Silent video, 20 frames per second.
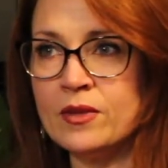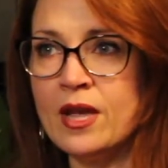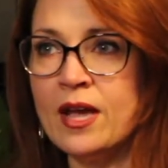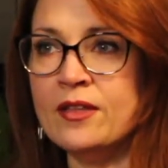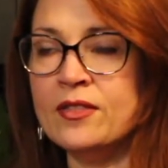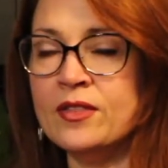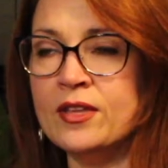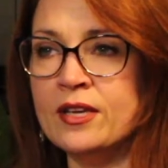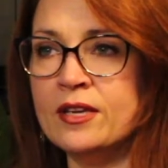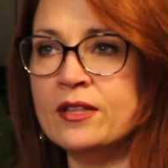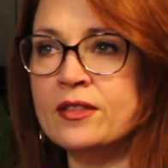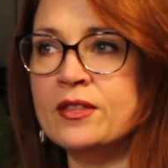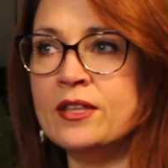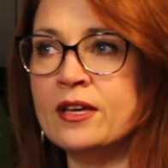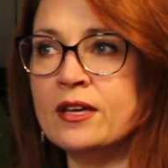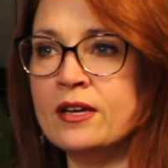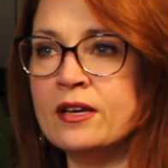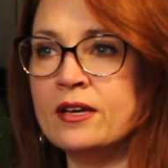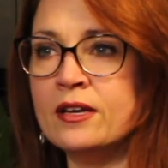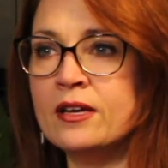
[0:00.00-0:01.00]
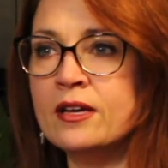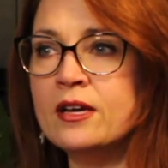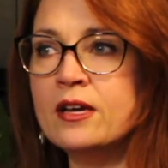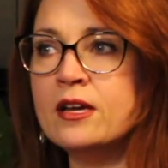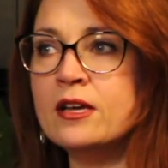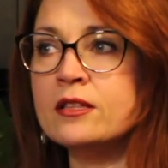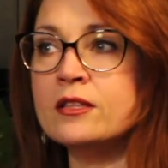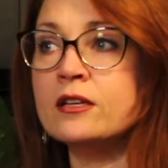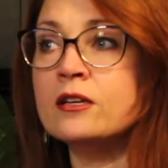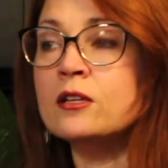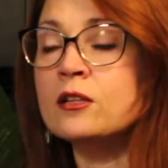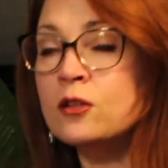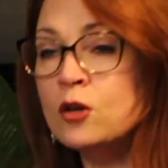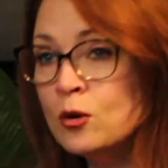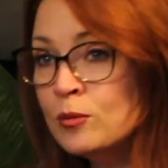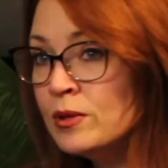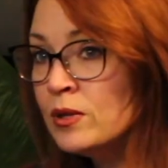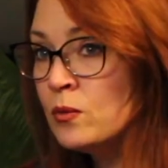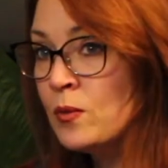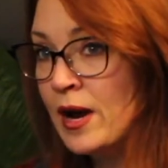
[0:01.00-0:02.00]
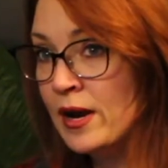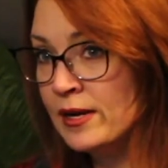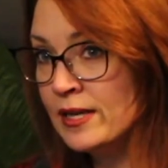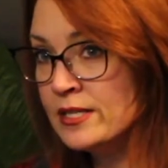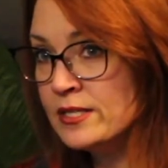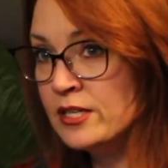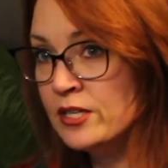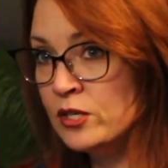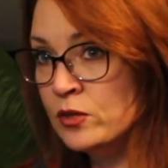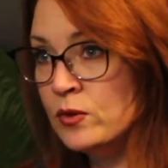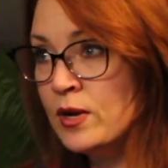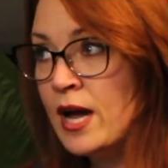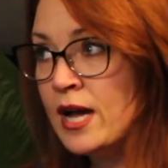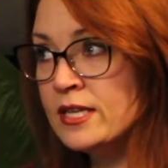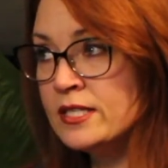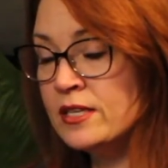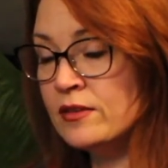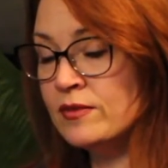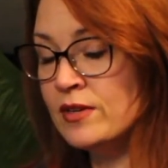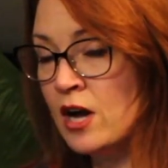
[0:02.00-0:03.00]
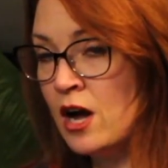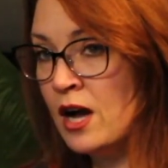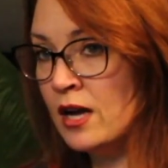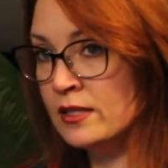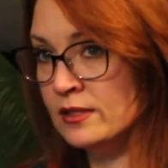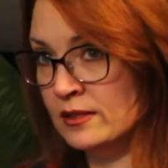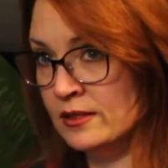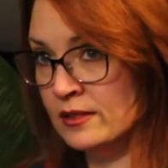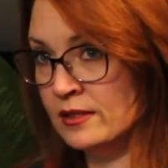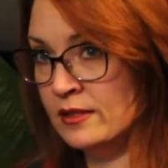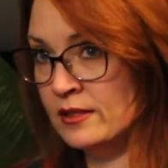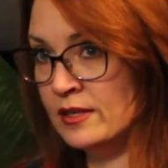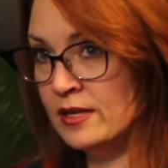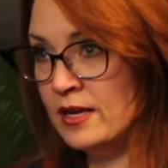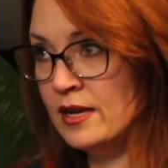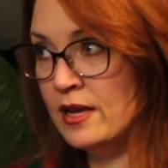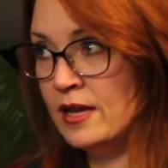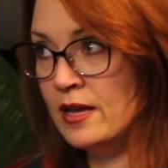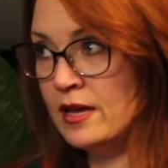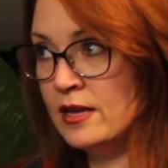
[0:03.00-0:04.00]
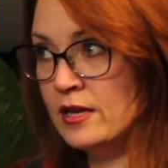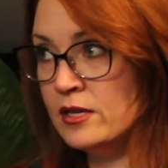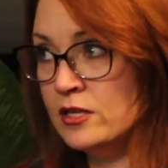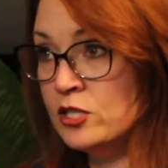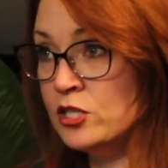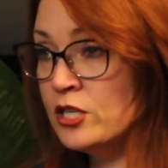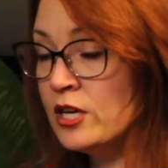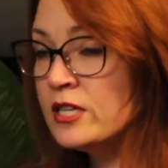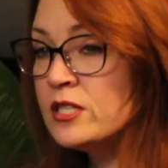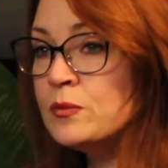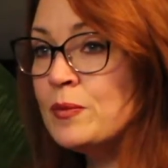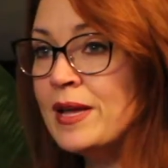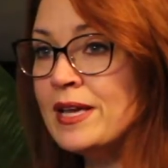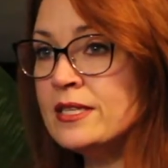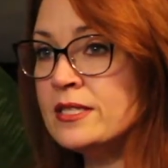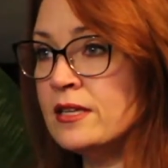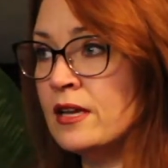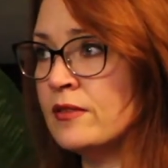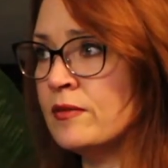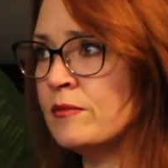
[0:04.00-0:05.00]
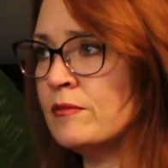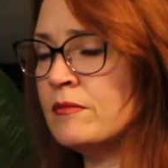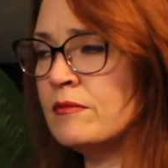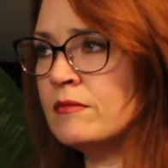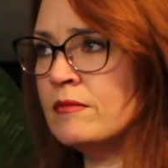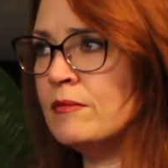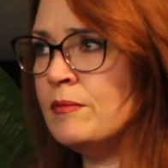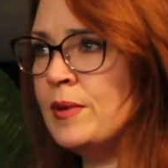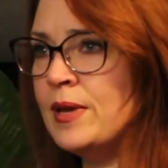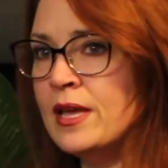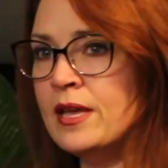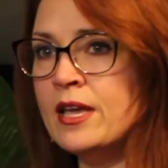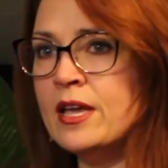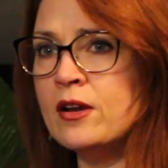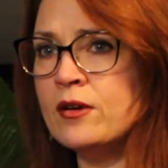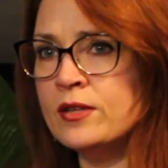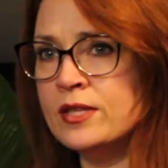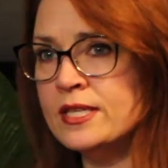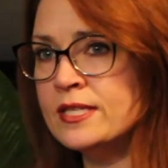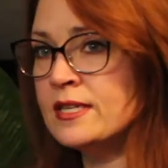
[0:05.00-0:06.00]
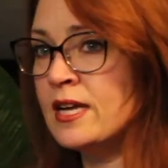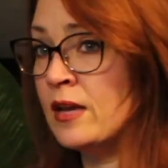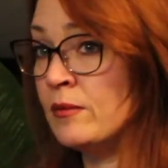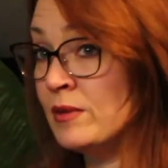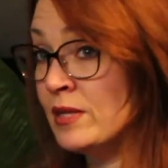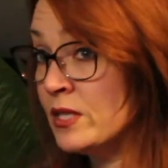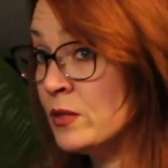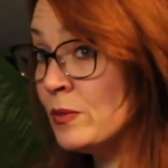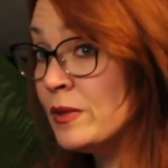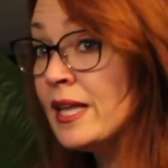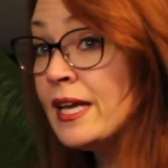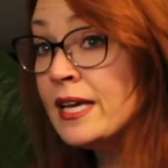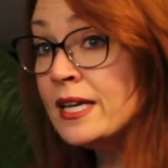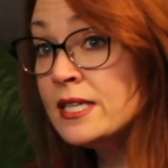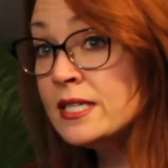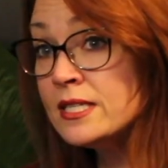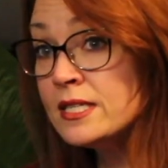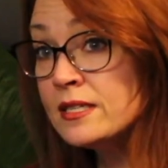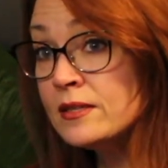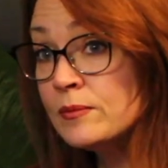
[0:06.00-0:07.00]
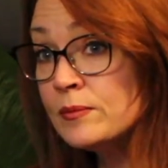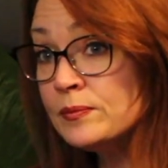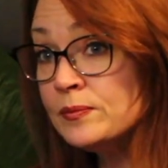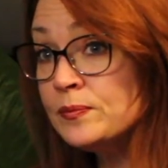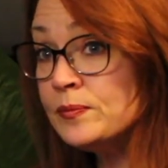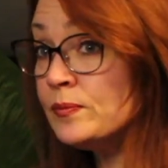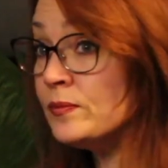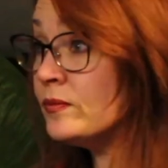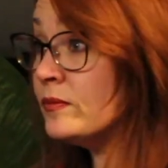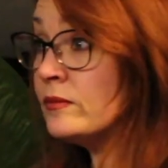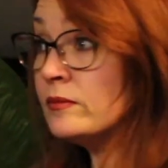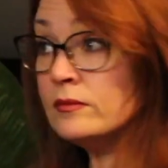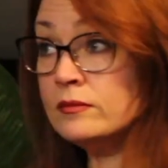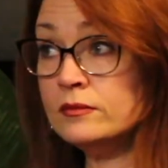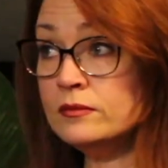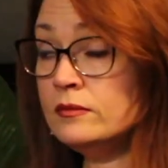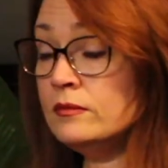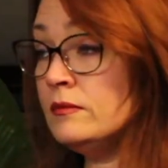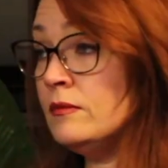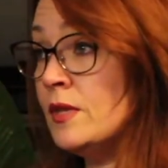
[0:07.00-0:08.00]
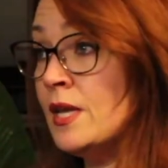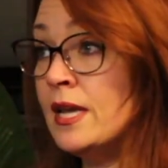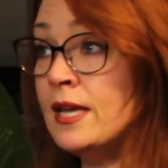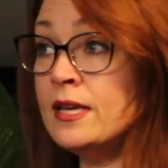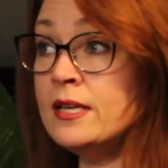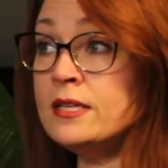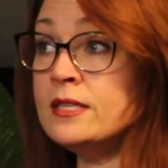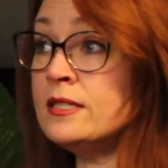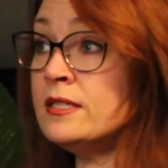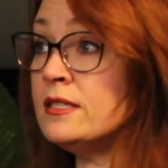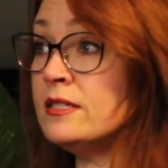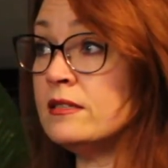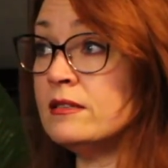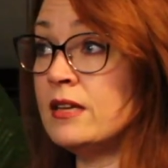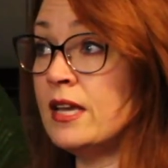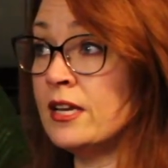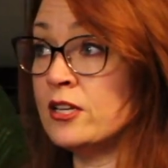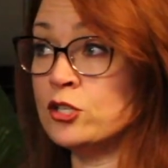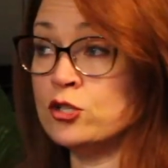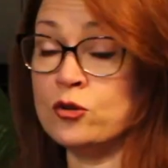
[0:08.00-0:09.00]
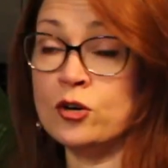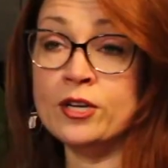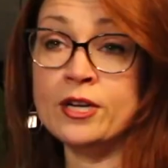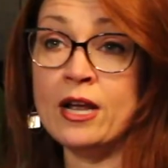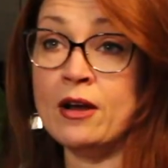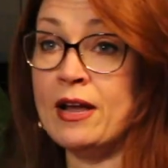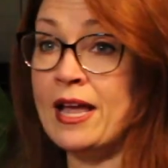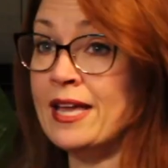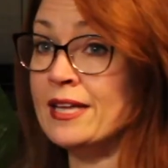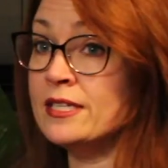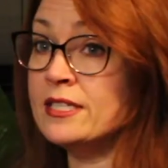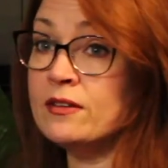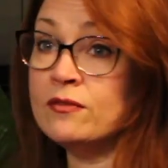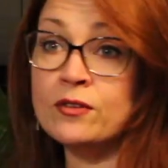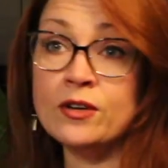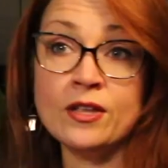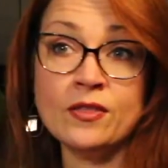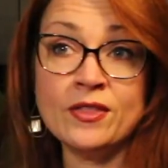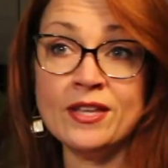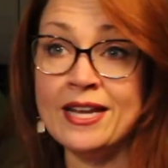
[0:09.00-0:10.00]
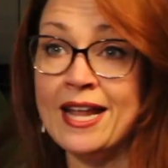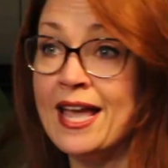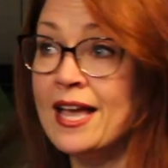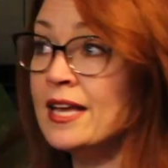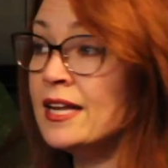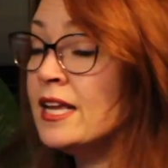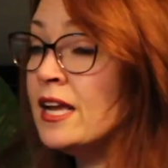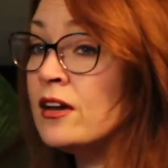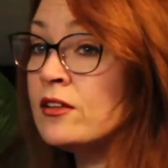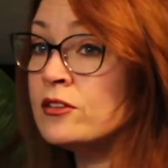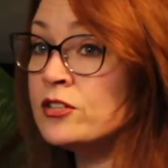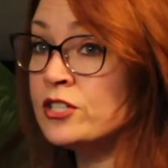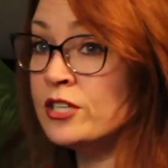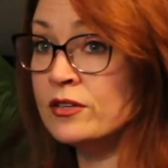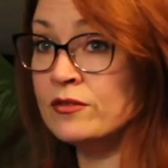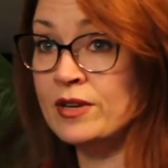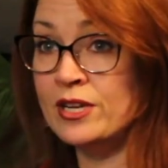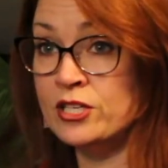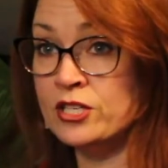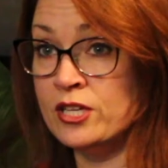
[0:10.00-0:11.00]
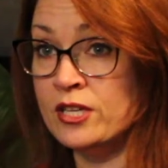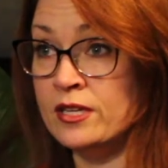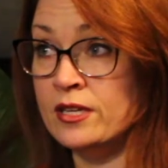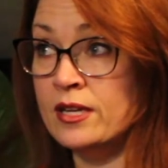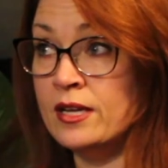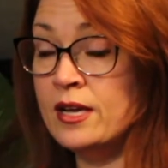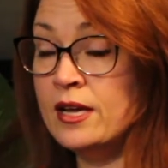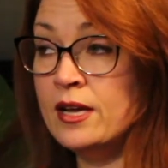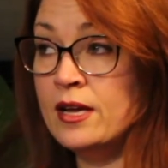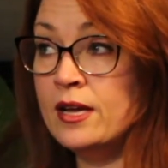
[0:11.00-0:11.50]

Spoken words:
I think the global awareness that you guys have gotten just based on being here in this time and this place is extraordinary and different than any other generation,